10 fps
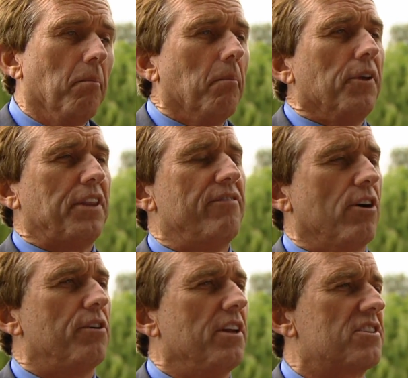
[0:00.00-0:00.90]
But they
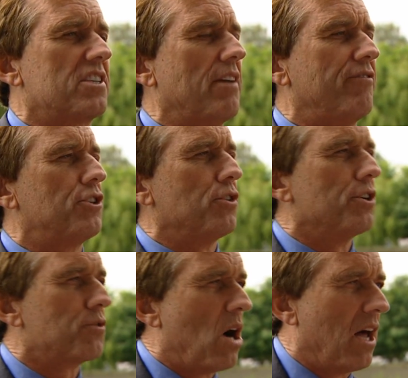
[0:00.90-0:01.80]
voted instead for
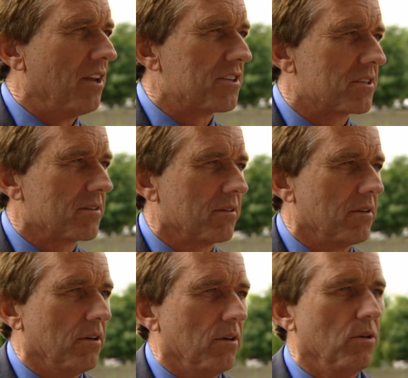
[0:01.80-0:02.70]
Geert Wilders,
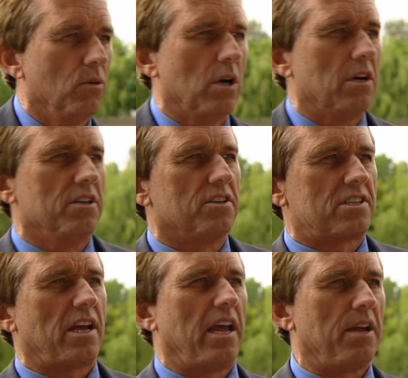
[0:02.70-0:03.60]
who was
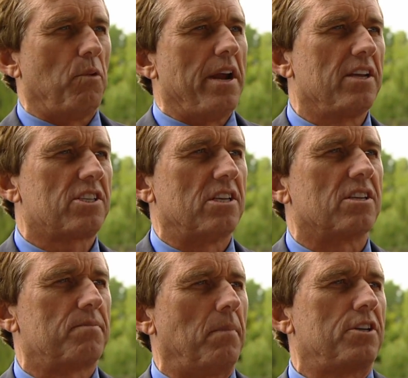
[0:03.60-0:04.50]
a
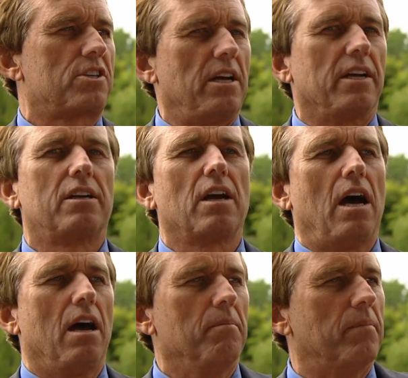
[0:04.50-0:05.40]
racist, much like
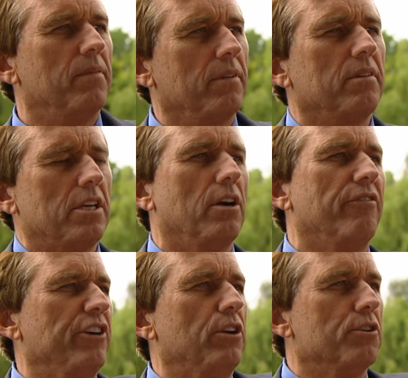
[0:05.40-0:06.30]

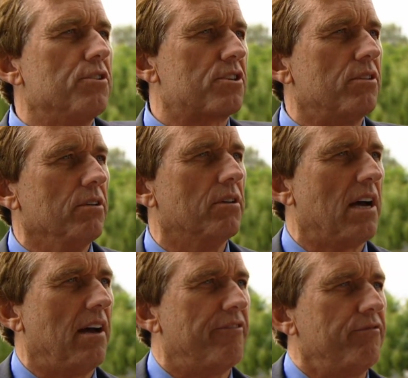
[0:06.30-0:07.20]
Wilders, who you
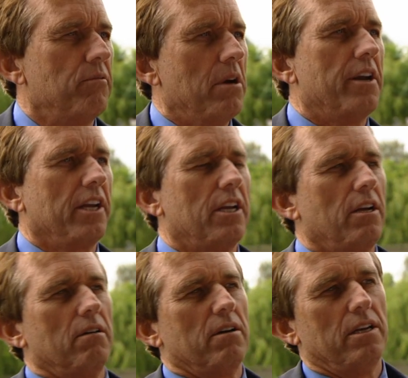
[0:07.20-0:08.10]
have running
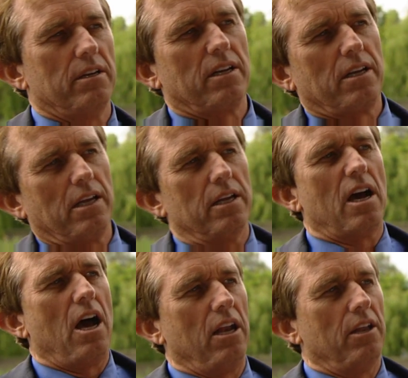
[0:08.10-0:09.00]
here in
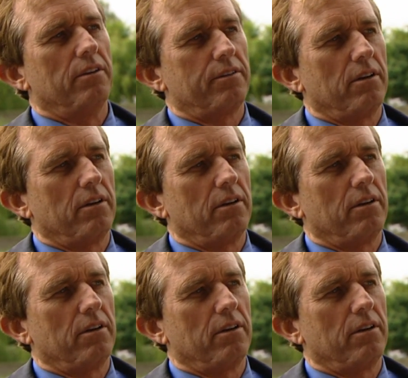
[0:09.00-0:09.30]
Holland.